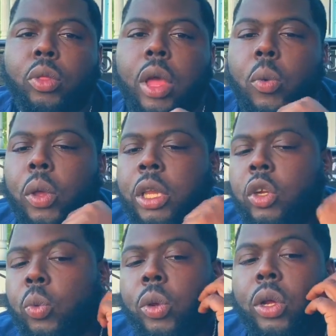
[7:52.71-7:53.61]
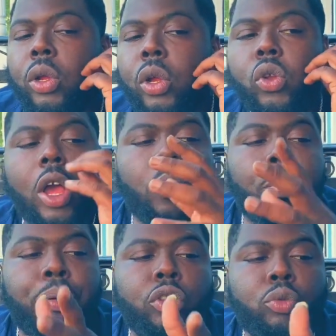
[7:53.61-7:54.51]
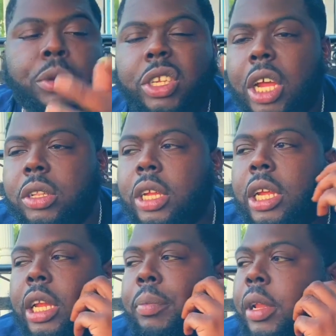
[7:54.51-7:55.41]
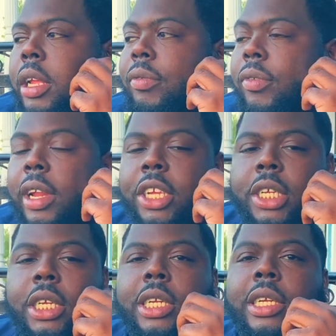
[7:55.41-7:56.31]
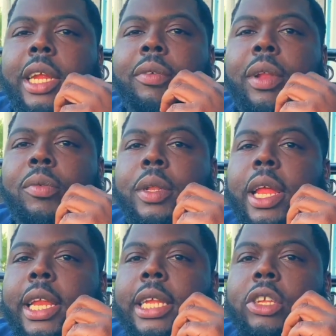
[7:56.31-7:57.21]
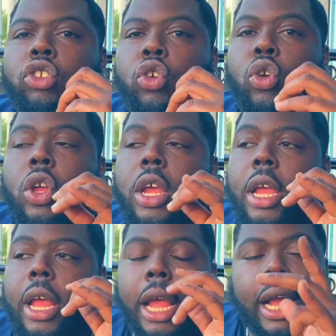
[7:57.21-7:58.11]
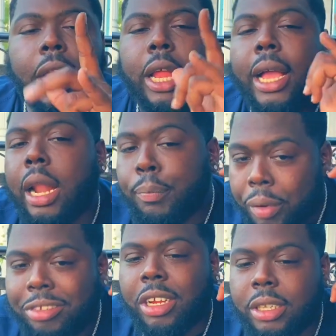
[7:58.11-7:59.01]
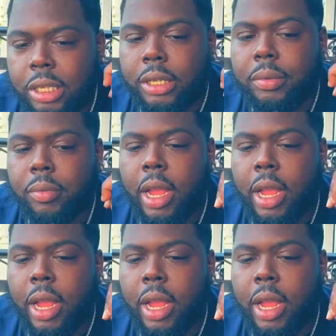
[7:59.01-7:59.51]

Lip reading: So I don't want to get a word. You know, I don't want to put too much out there and they be looking for that shit and they ain't really what that is. So, I got a project done.